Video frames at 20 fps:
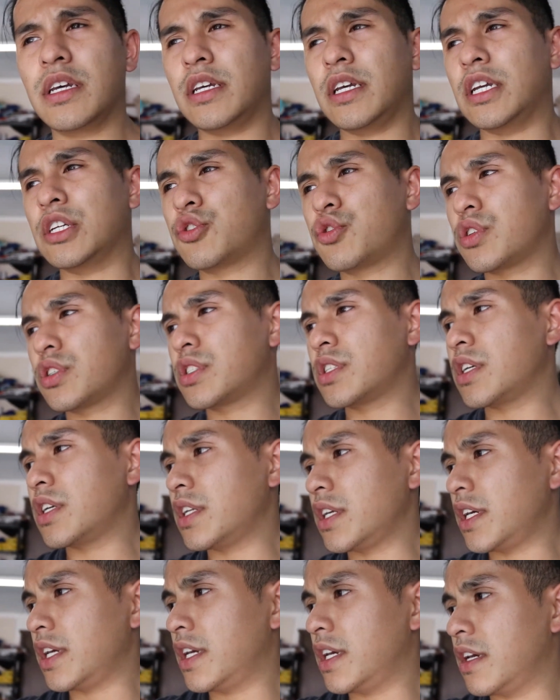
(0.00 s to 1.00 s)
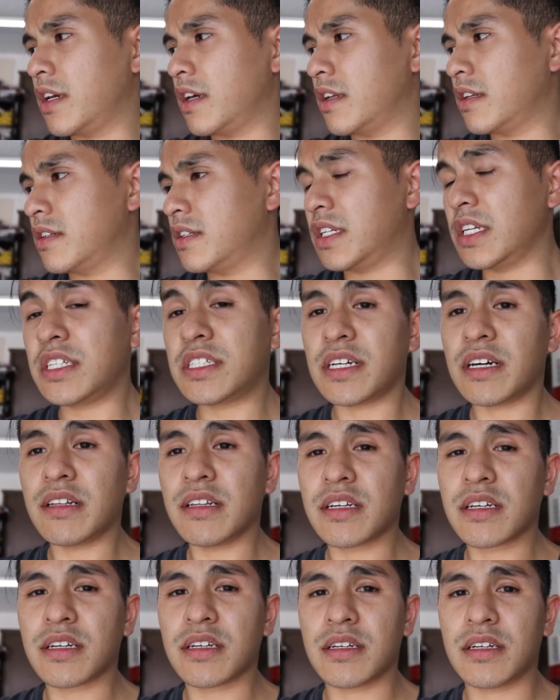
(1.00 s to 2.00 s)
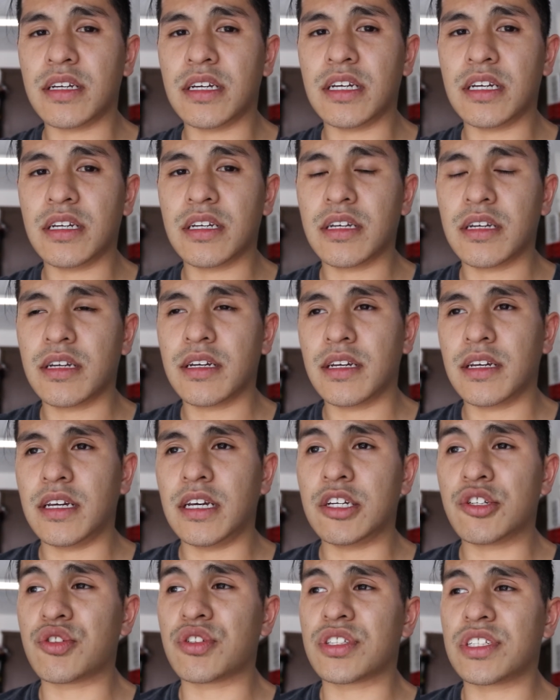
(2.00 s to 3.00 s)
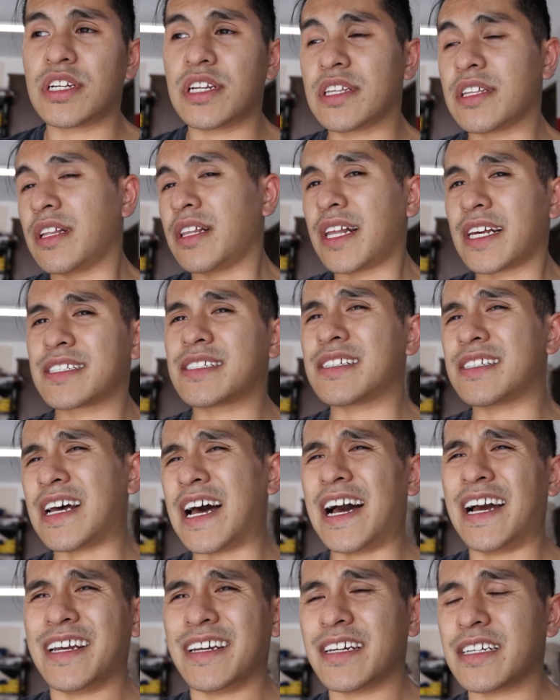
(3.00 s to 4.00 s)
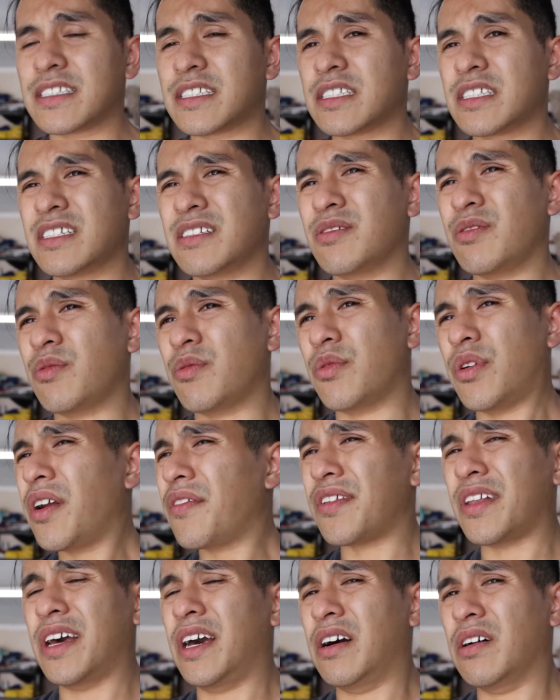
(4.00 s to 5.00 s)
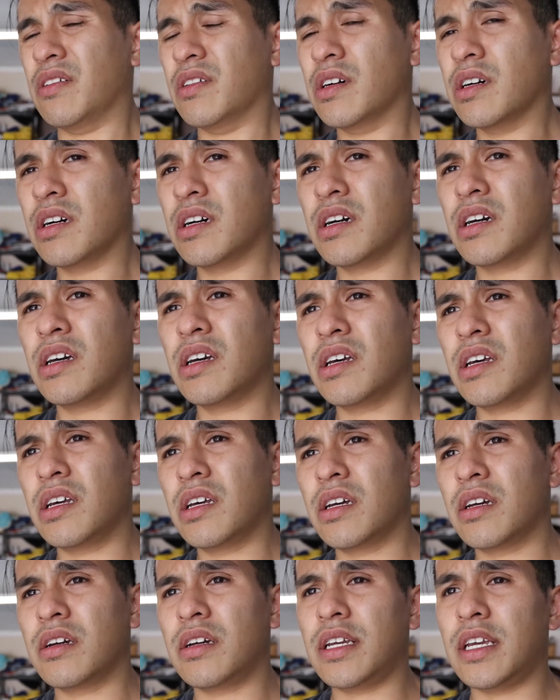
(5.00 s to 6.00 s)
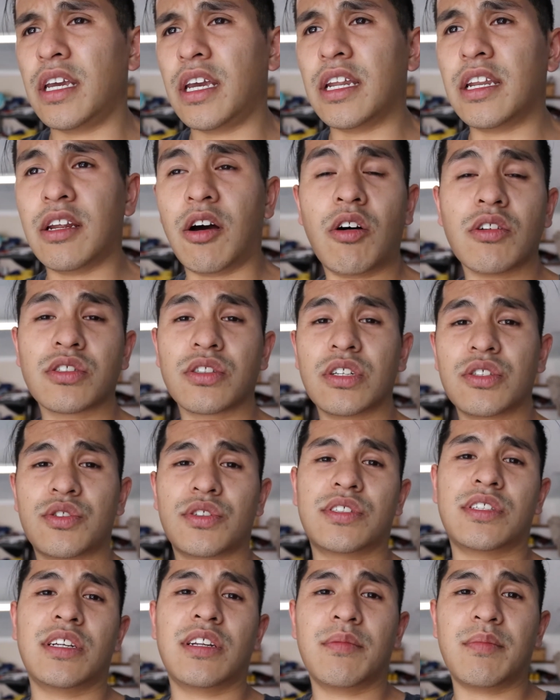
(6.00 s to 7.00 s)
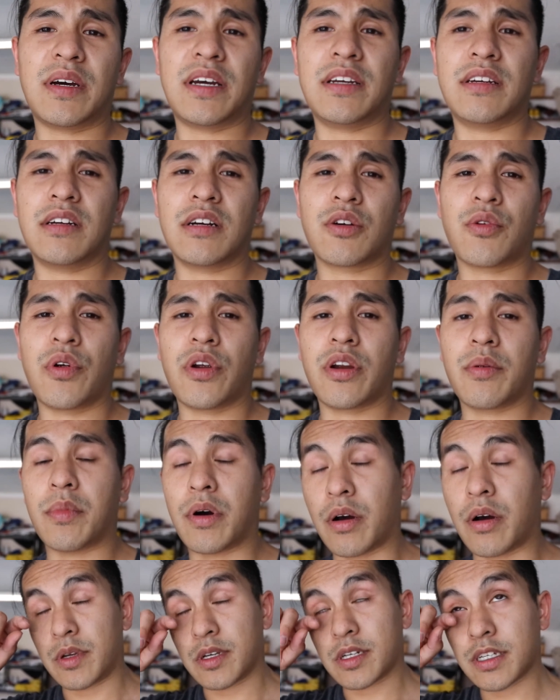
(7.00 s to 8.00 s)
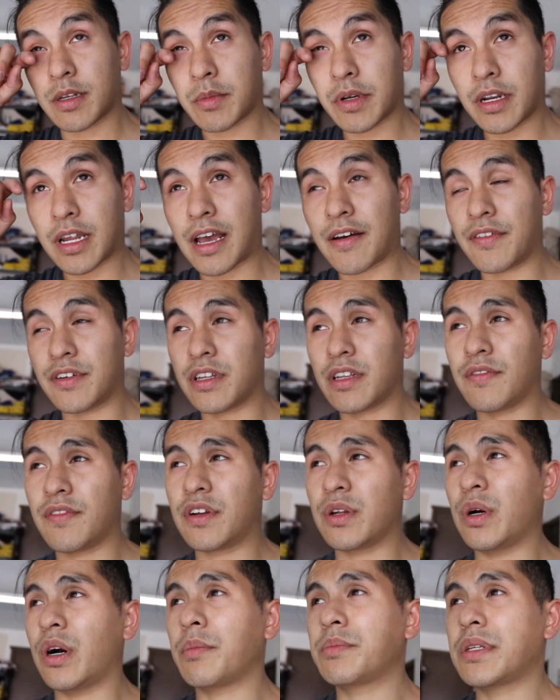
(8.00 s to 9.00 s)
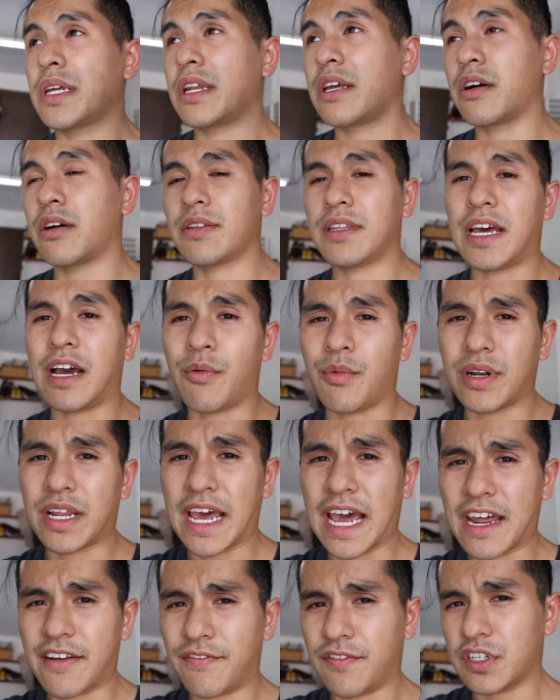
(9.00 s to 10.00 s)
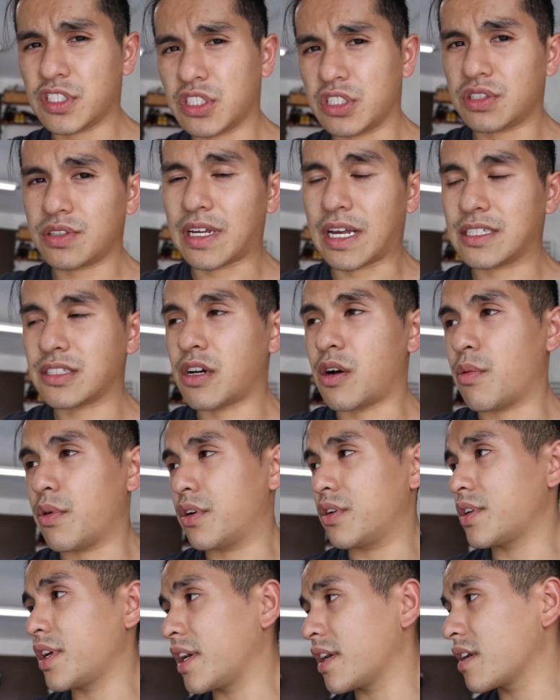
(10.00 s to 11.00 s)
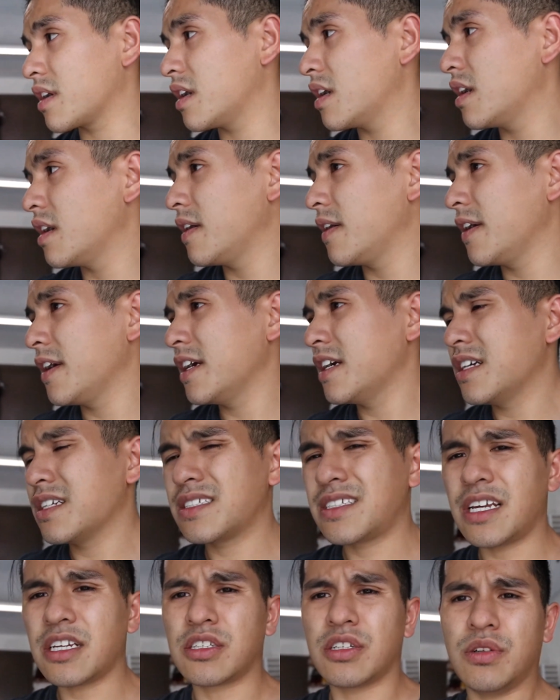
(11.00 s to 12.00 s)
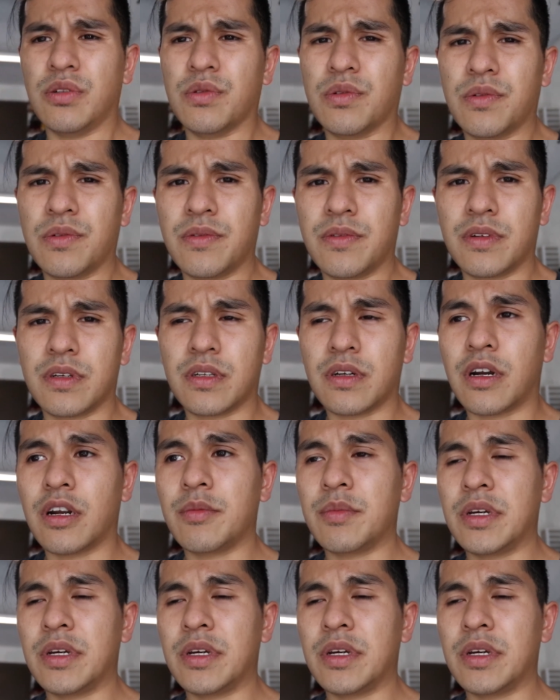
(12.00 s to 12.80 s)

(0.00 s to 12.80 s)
interested in detailing, interested in the Lexus IS, whatever the hell, and also interested in my aquarium because I'm going to have another video updating on that when I add fish into that saltwater tank. Stay tuned, you know what I